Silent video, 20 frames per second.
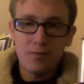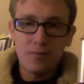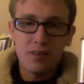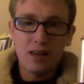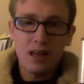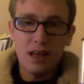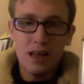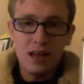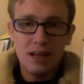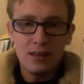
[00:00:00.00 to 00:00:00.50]

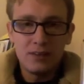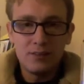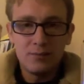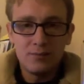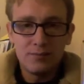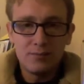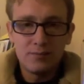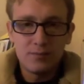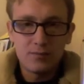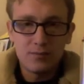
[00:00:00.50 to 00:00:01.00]
and
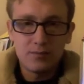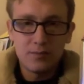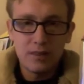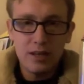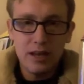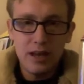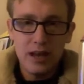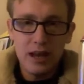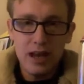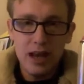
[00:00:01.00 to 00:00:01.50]

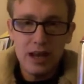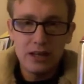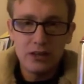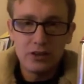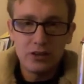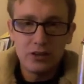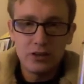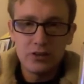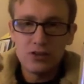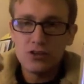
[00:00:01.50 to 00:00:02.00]
a head
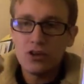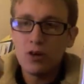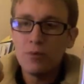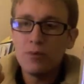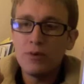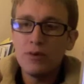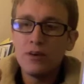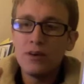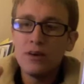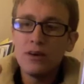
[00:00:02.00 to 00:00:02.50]
unit at the top
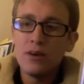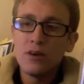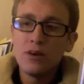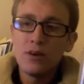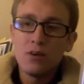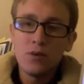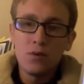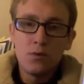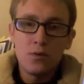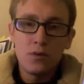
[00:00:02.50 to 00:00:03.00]

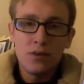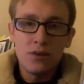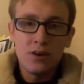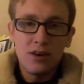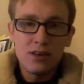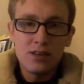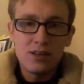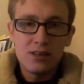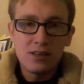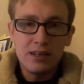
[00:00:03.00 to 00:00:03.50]
with a
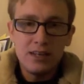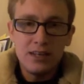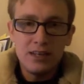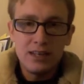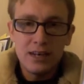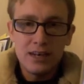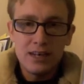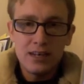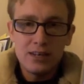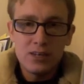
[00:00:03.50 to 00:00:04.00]
nice
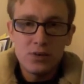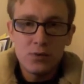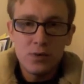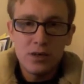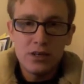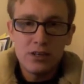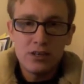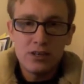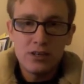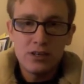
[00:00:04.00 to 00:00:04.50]
indented
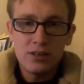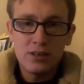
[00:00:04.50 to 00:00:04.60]
switch.